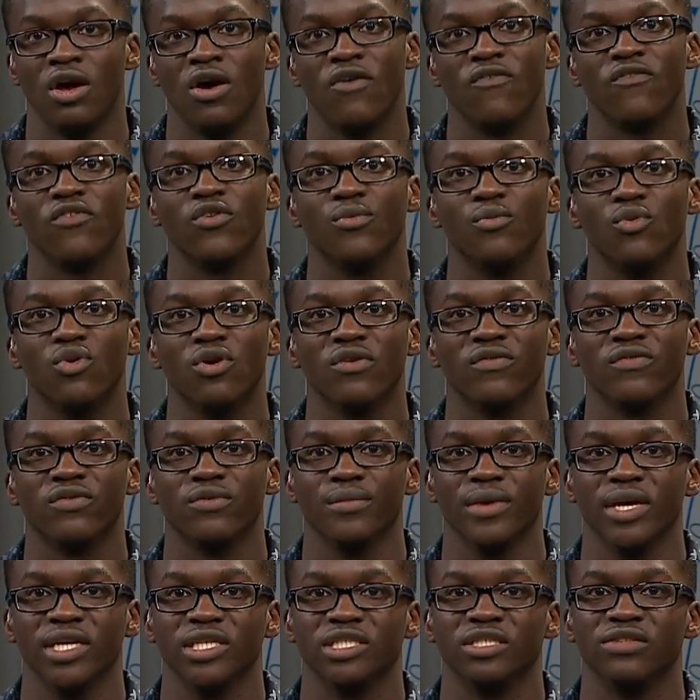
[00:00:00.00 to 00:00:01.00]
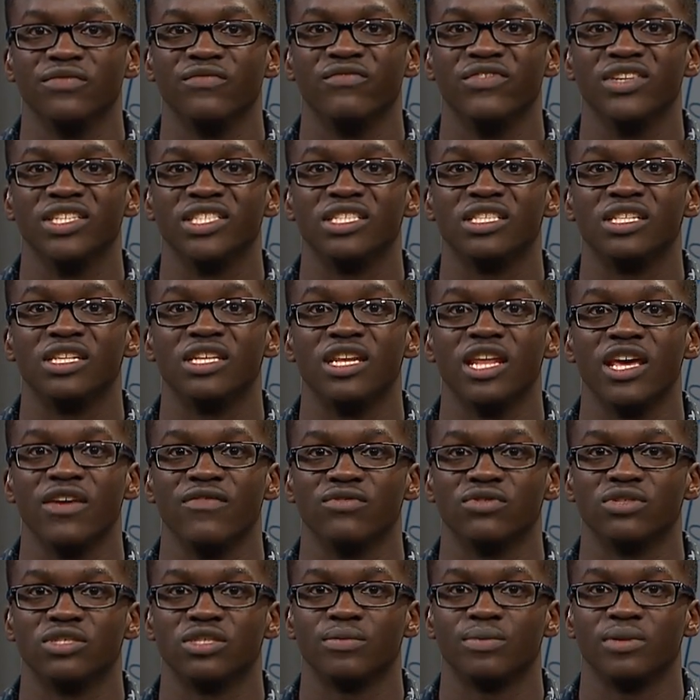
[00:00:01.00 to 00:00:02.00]
For more information, visit the Naval
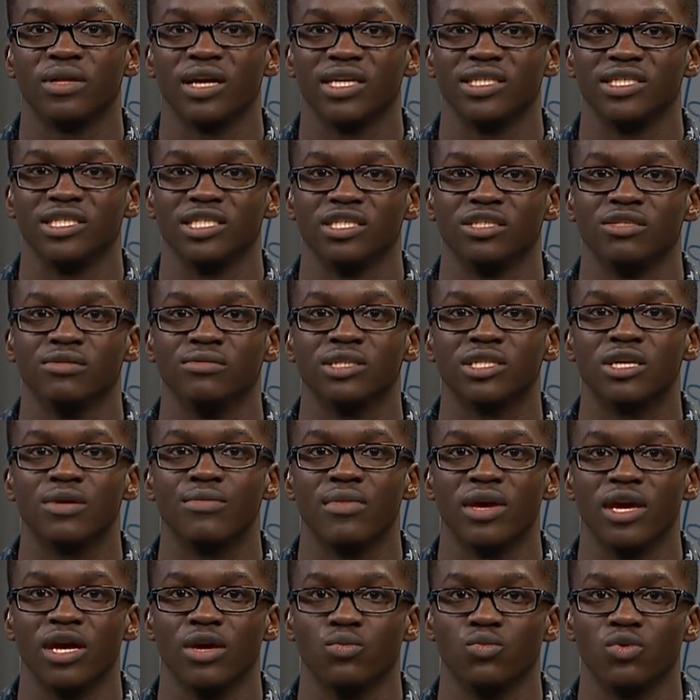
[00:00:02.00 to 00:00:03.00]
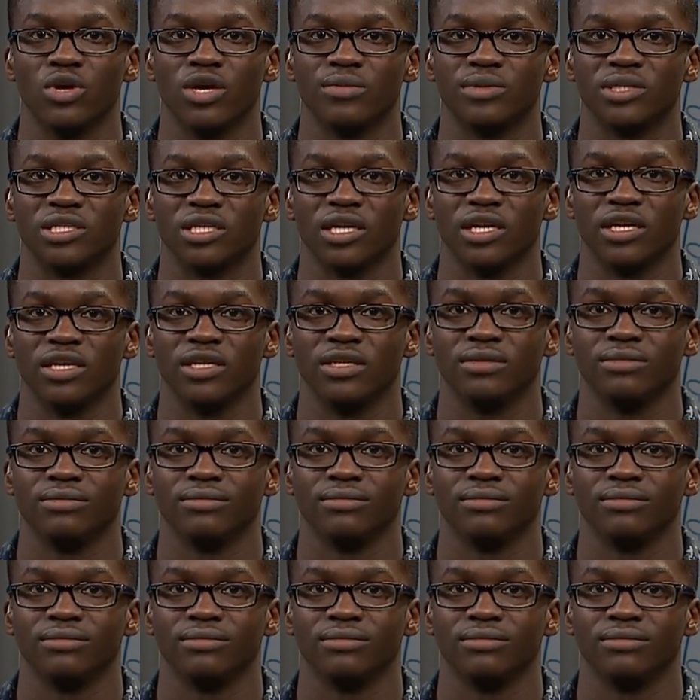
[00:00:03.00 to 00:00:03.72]
Supply Systems Command website.